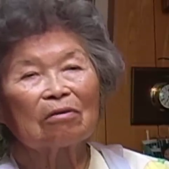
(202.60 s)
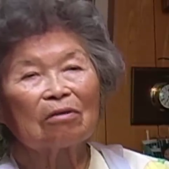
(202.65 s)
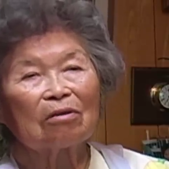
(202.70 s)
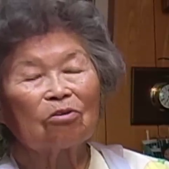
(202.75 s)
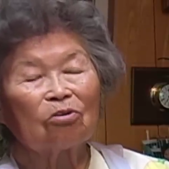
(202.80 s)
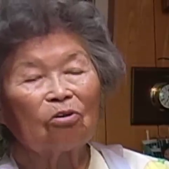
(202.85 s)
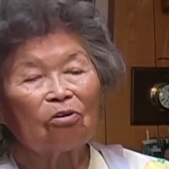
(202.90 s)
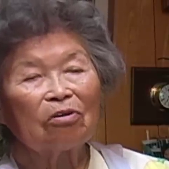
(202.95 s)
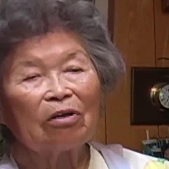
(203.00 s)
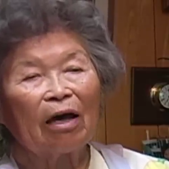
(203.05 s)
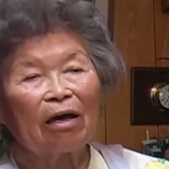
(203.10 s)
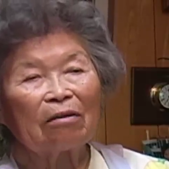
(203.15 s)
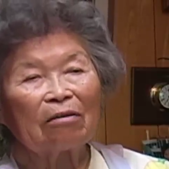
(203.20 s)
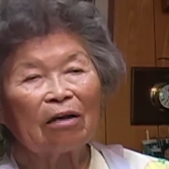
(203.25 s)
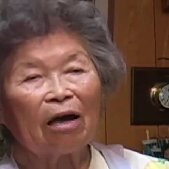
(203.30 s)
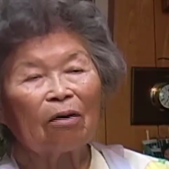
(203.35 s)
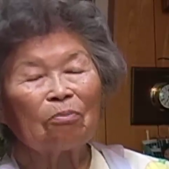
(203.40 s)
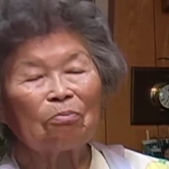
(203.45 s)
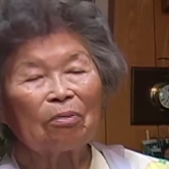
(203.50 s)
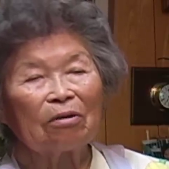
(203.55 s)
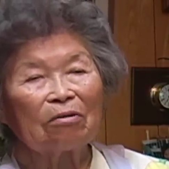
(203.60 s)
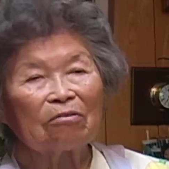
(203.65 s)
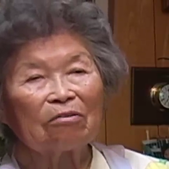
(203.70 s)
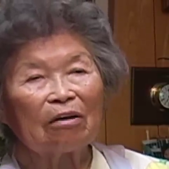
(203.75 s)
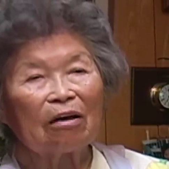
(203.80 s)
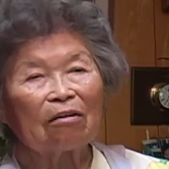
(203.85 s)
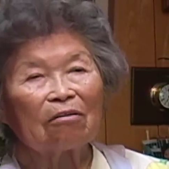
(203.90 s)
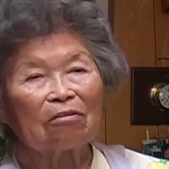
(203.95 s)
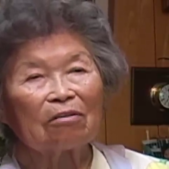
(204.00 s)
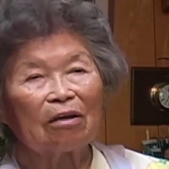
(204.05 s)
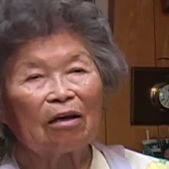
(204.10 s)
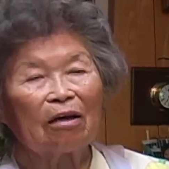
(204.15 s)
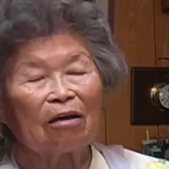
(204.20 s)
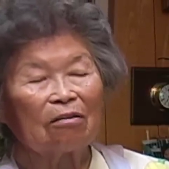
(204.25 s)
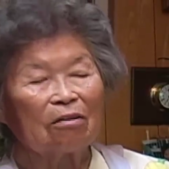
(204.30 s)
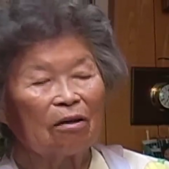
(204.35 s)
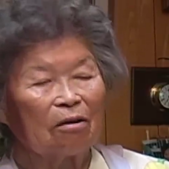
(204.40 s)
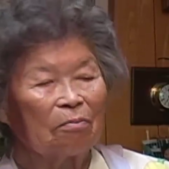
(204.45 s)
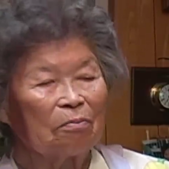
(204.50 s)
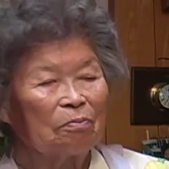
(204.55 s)
dirt had not been settled,
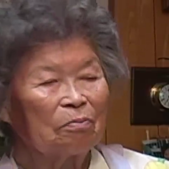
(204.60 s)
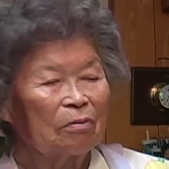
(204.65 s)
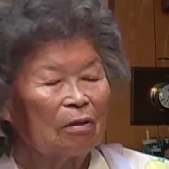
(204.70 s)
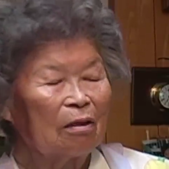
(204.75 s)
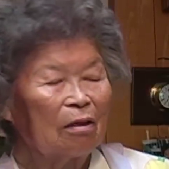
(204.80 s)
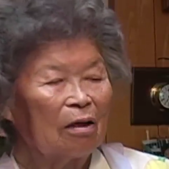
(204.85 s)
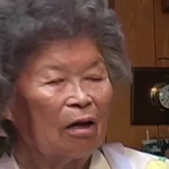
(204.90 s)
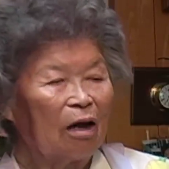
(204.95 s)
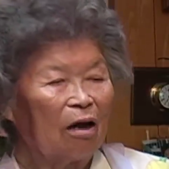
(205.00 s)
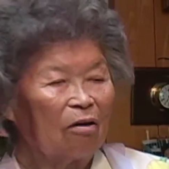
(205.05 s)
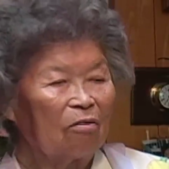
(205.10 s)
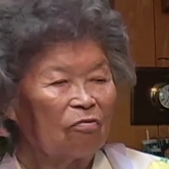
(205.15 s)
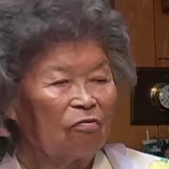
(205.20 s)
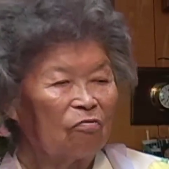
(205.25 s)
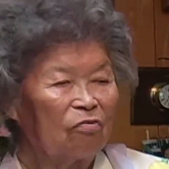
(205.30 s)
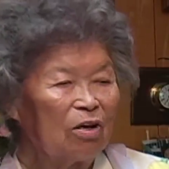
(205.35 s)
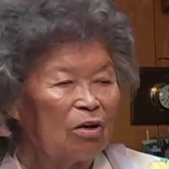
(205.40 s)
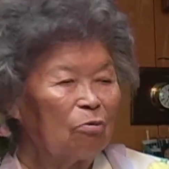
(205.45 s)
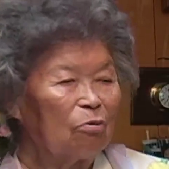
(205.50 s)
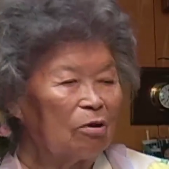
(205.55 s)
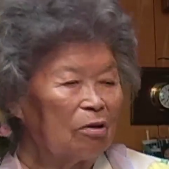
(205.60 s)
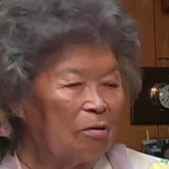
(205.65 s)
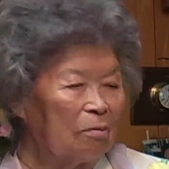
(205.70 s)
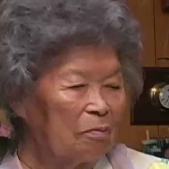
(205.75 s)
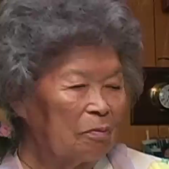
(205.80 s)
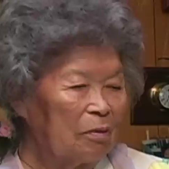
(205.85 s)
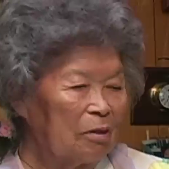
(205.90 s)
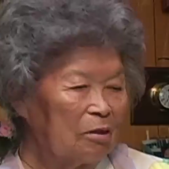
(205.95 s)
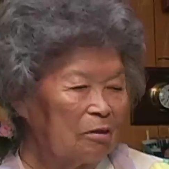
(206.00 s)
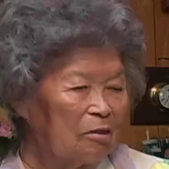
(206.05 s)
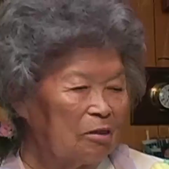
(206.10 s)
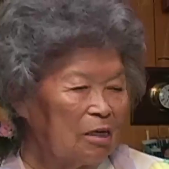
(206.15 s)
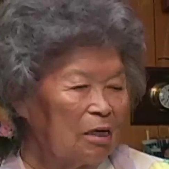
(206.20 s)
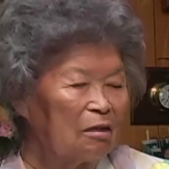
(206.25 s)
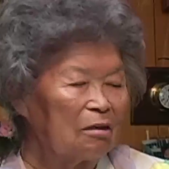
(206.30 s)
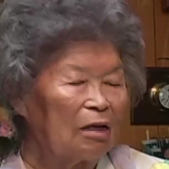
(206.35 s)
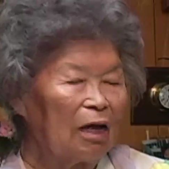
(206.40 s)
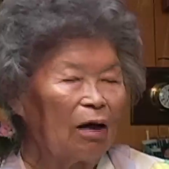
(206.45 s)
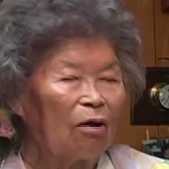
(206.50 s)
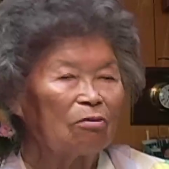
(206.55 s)
and our feet would
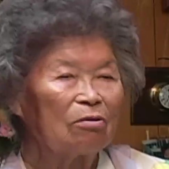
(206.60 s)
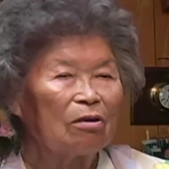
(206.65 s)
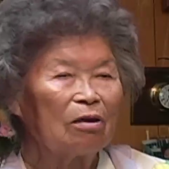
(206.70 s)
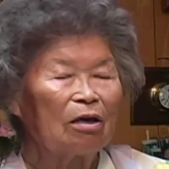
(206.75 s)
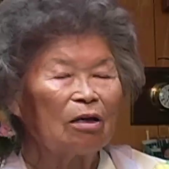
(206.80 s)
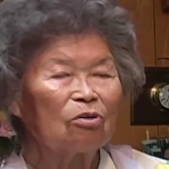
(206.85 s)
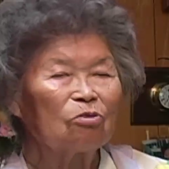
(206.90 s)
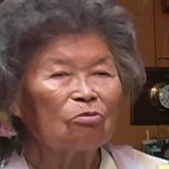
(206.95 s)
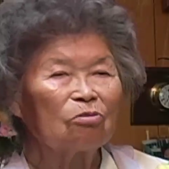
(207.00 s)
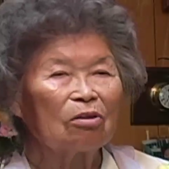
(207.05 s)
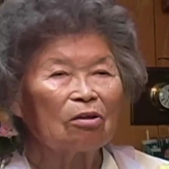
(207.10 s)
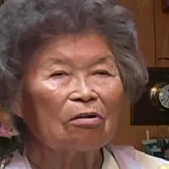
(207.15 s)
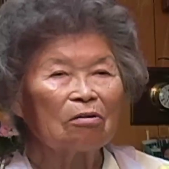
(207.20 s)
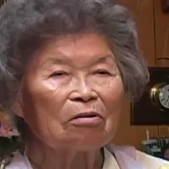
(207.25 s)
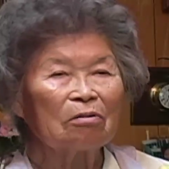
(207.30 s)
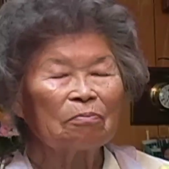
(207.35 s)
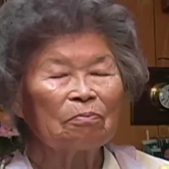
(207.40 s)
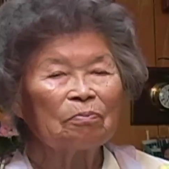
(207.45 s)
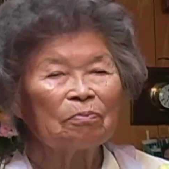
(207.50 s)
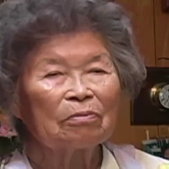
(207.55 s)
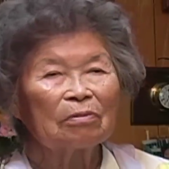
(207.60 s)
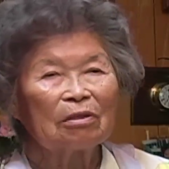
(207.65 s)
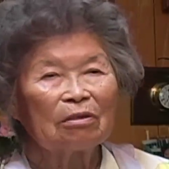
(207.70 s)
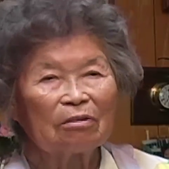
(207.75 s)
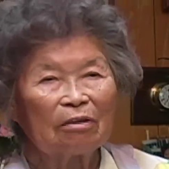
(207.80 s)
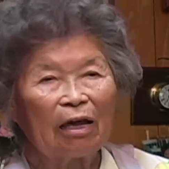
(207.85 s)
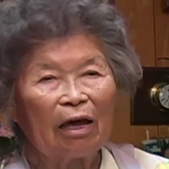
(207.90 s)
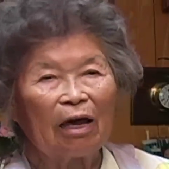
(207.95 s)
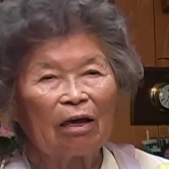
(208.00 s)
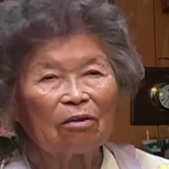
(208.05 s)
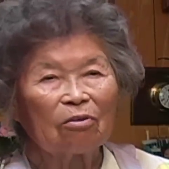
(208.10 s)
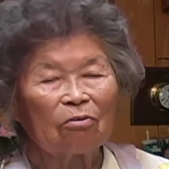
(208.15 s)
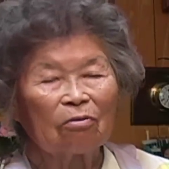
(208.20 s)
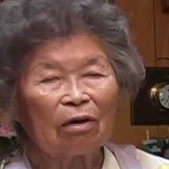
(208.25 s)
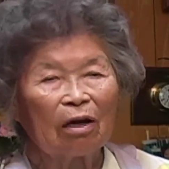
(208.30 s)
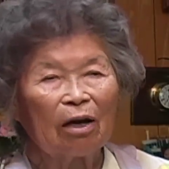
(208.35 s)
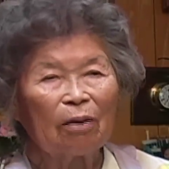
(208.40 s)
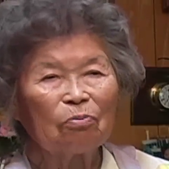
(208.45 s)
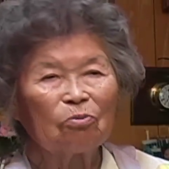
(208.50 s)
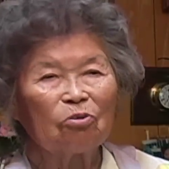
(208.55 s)
sink down into the sand
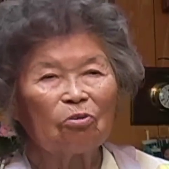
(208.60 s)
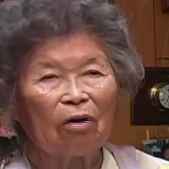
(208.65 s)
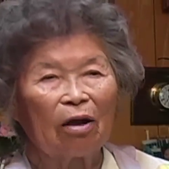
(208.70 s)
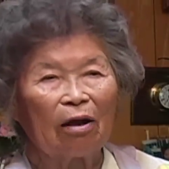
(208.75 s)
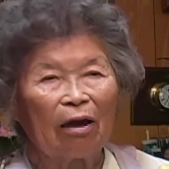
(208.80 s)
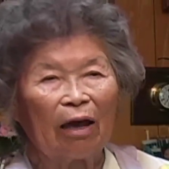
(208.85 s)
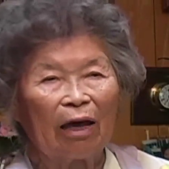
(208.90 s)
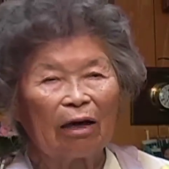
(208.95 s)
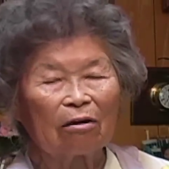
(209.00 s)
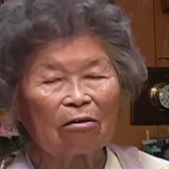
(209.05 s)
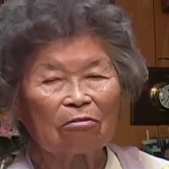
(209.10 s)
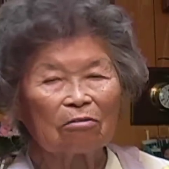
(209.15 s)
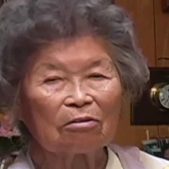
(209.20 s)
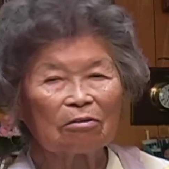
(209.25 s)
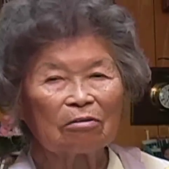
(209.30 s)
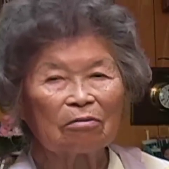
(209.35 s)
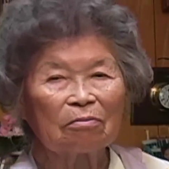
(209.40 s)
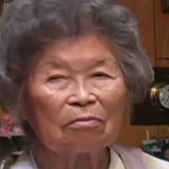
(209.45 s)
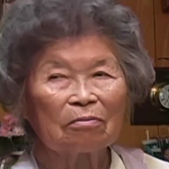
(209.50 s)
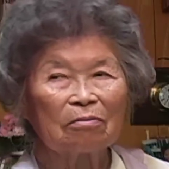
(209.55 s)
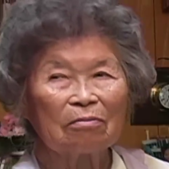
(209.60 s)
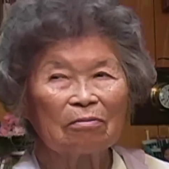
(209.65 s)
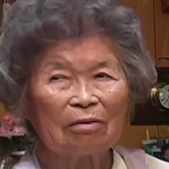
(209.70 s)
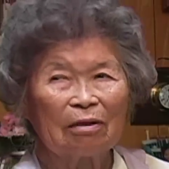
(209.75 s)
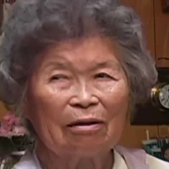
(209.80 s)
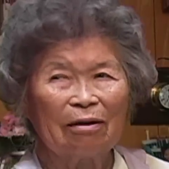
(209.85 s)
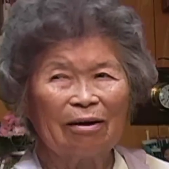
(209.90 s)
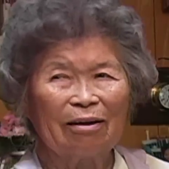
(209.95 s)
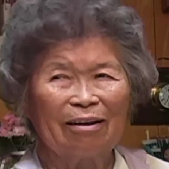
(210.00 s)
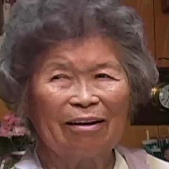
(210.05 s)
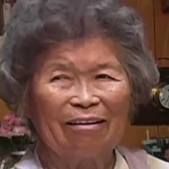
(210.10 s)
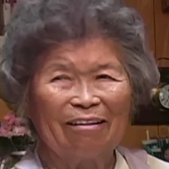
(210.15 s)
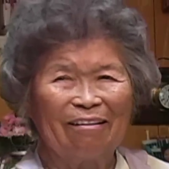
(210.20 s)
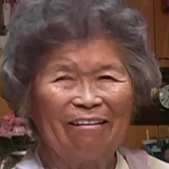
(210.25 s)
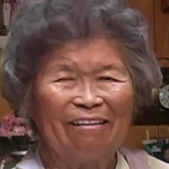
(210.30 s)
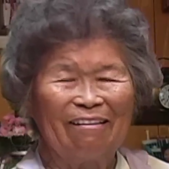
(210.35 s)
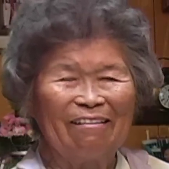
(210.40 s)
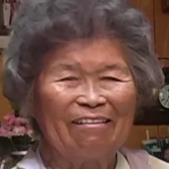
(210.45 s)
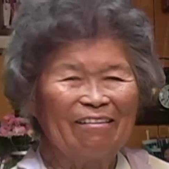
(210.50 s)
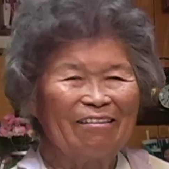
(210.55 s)
up to our ankles.
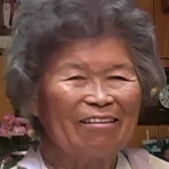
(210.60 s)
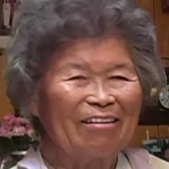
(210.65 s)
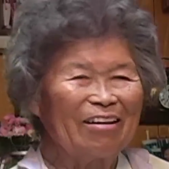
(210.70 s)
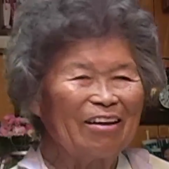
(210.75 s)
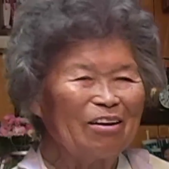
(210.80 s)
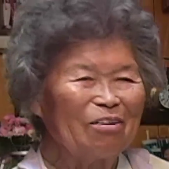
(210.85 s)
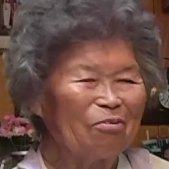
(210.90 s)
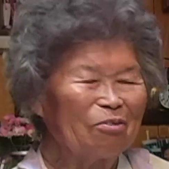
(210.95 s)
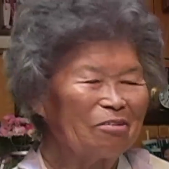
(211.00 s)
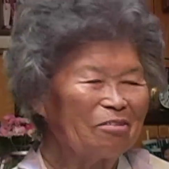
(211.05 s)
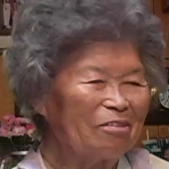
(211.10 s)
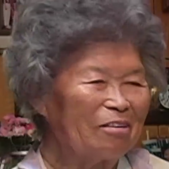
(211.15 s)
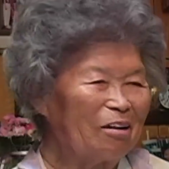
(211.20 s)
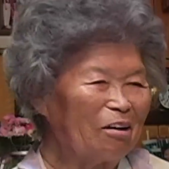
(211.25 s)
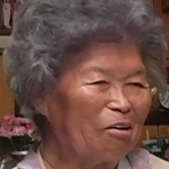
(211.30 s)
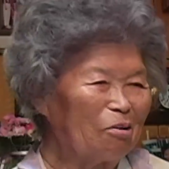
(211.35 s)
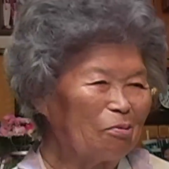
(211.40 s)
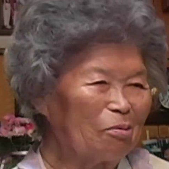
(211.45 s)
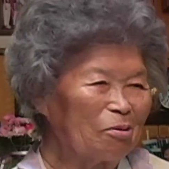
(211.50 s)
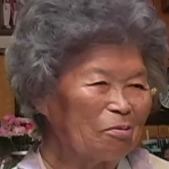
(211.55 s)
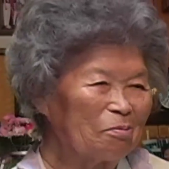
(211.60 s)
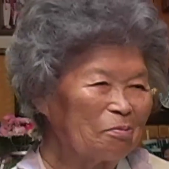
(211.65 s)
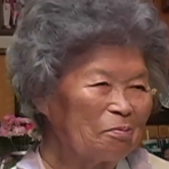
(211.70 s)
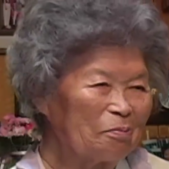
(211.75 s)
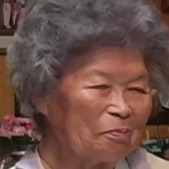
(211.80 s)
It was terrible.